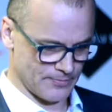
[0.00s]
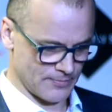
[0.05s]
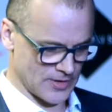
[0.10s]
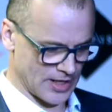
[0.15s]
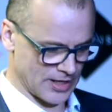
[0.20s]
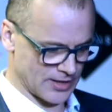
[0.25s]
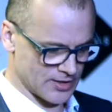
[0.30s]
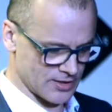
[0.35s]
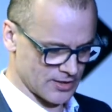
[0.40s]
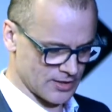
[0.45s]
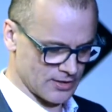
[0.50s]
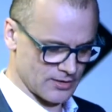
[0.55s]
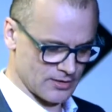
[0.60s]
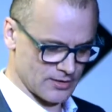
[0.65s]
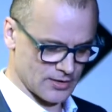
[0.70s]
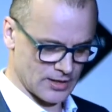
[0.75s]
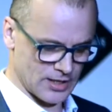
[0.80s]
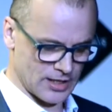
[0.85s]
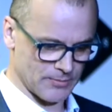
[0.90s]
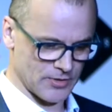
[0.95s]
Yes,
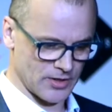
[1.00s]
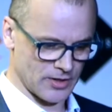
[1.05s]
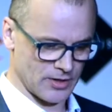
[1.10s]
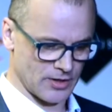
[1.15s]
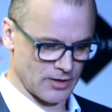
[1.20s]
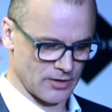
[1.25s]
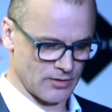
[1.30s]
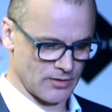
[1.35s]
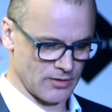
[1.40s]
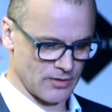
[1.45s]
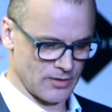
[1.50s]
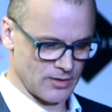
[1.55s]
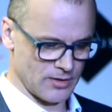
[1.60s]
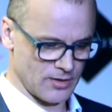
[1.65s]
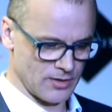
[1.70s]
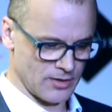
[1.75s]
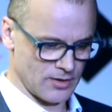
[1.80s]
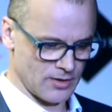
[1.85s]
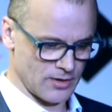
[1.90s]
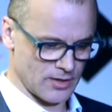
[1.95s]
that's great. Thank you.
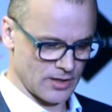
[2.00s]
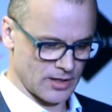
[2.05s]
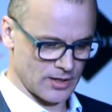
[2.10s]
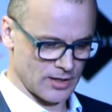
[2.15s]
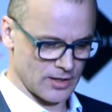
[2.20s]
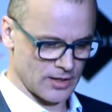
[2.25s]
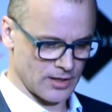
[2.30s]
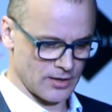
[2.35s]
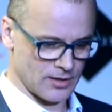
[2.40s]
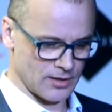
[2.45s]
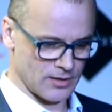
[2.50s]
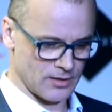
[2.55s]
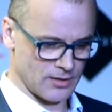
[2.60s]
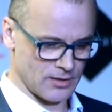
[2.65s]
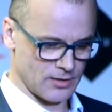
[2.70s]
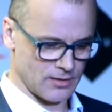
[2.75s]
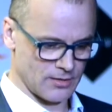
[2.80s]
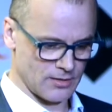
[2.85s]
And then.